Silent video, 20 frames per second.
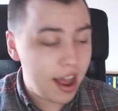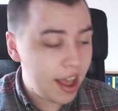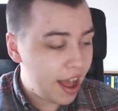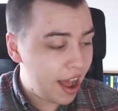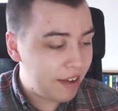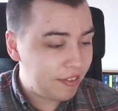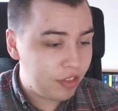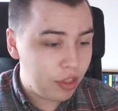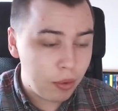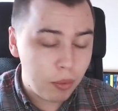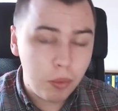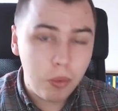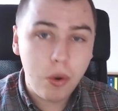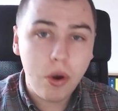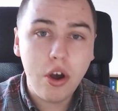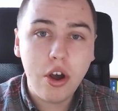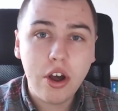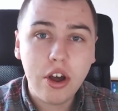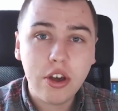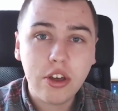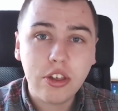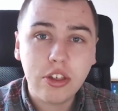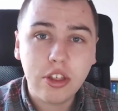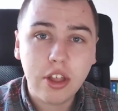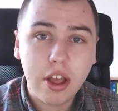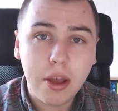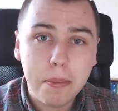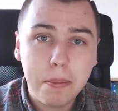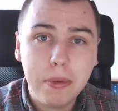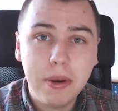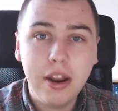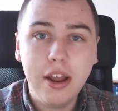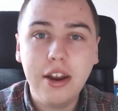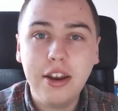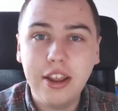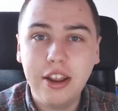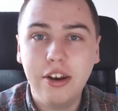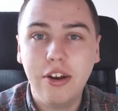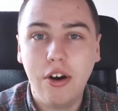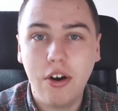have the worst
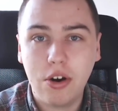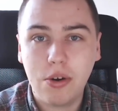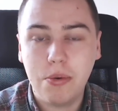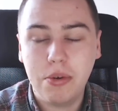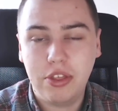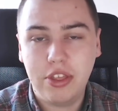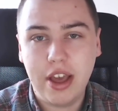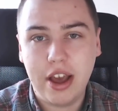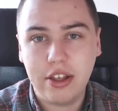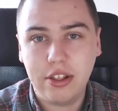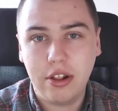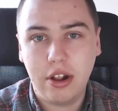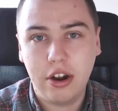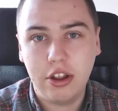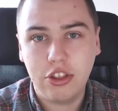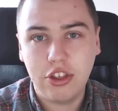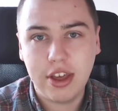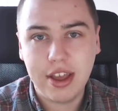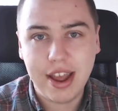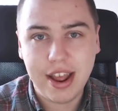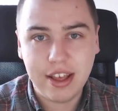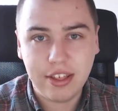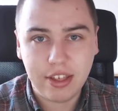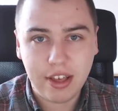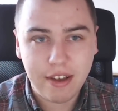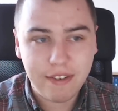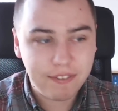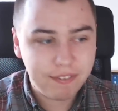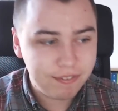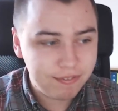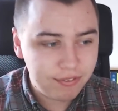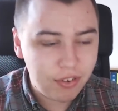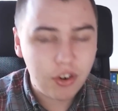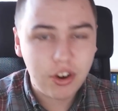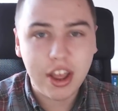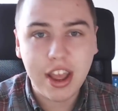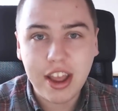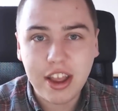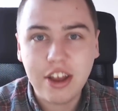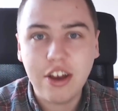bloody luck with technology. It's
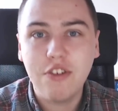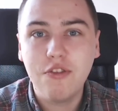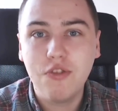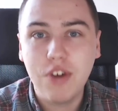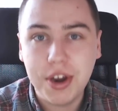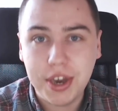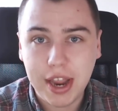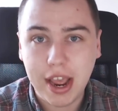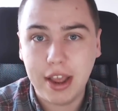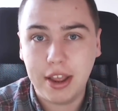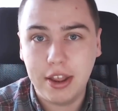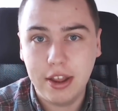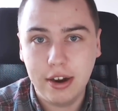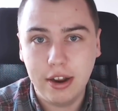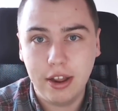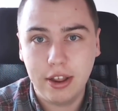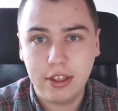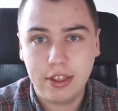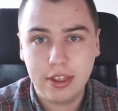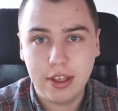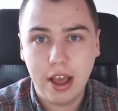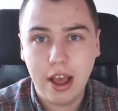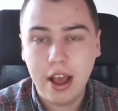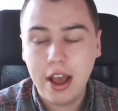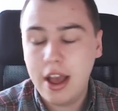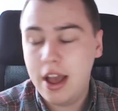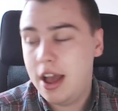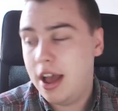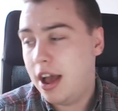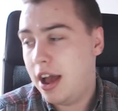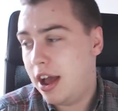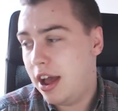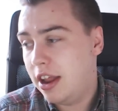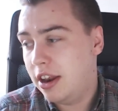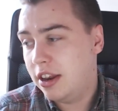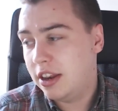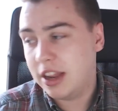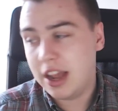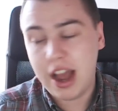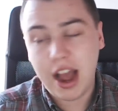fucking ridiculous.
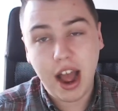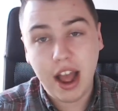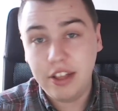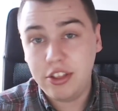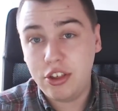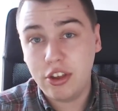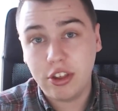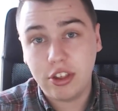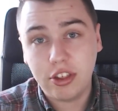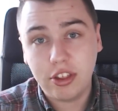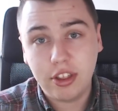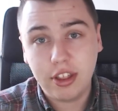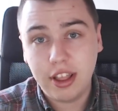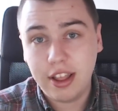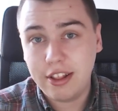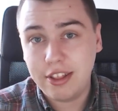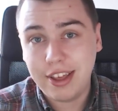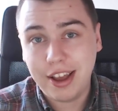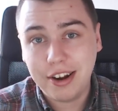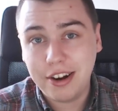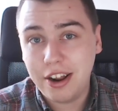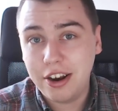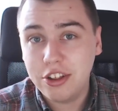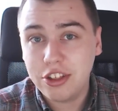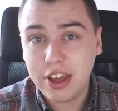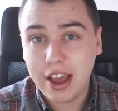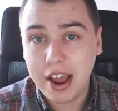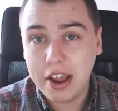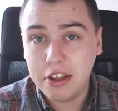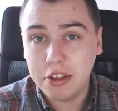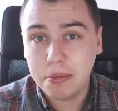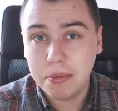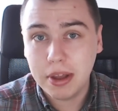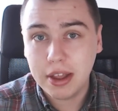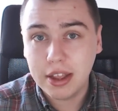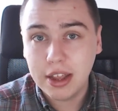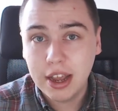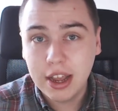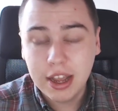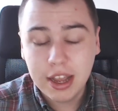And technology hates
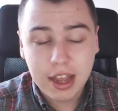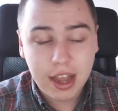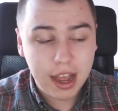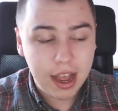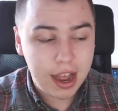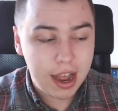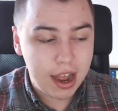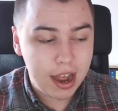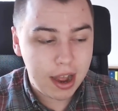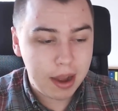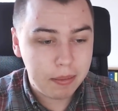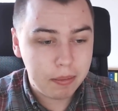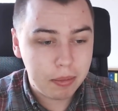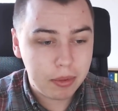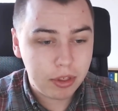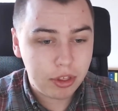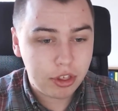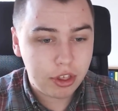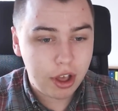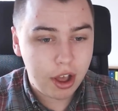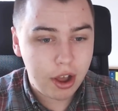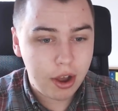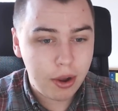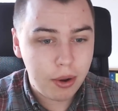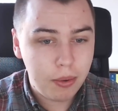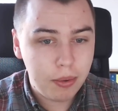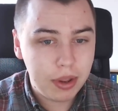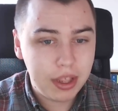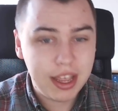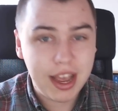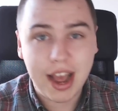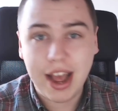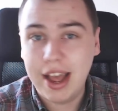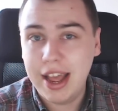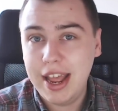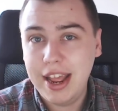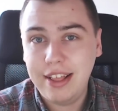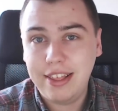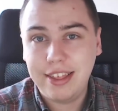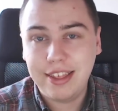me. So yeah,
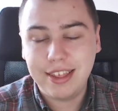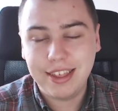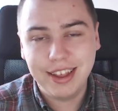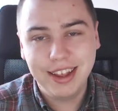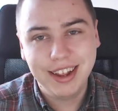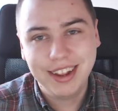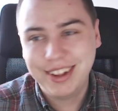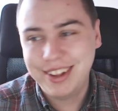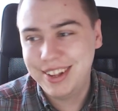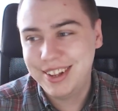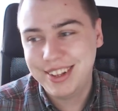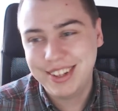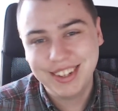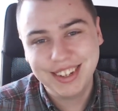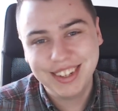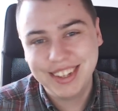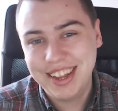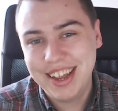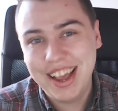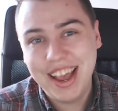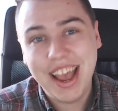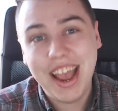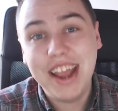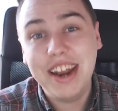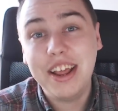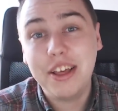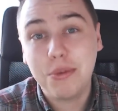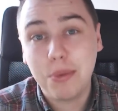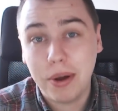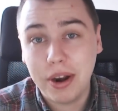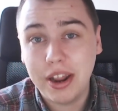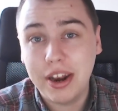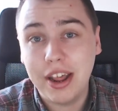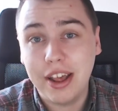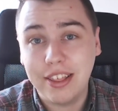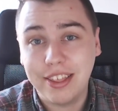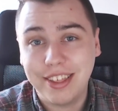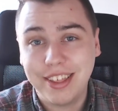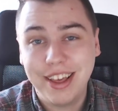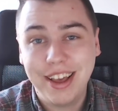it is what it
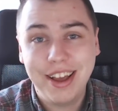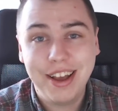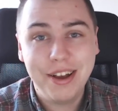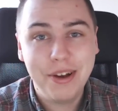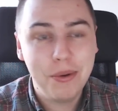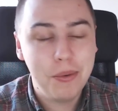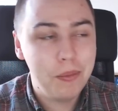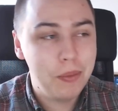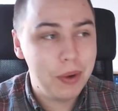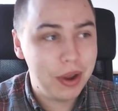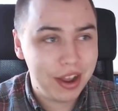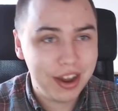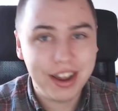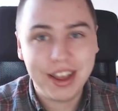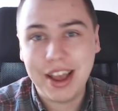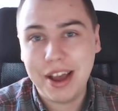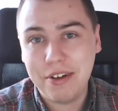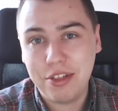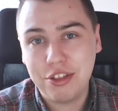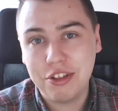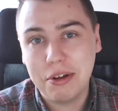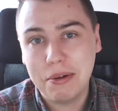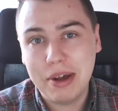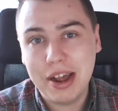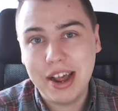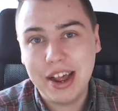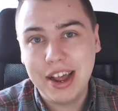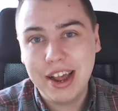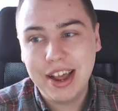is. We're going to get through it.